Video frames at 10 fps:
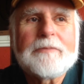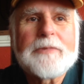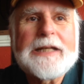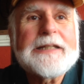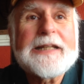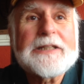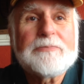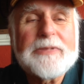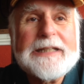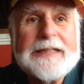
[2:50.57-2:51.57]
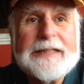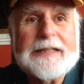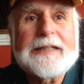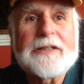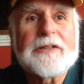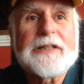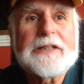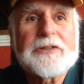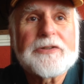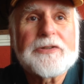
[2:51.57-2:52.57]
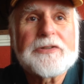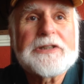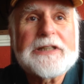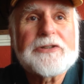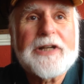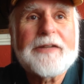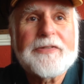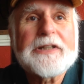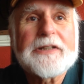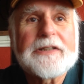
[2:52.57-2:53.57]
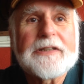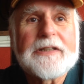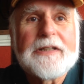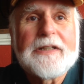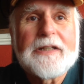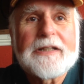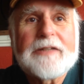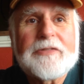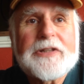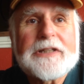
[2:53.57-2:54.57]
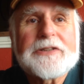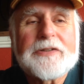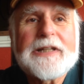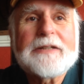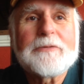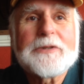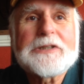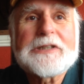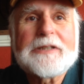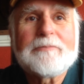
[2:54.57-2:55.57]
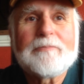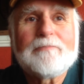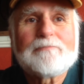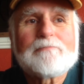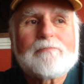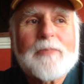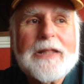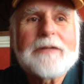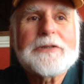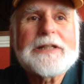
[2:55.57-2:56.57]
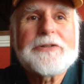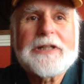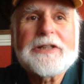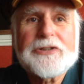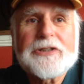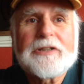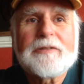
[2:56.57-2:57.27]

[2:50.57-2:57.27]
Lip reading: ADS-B in on it, so you can see traffic and everything. So that was educational.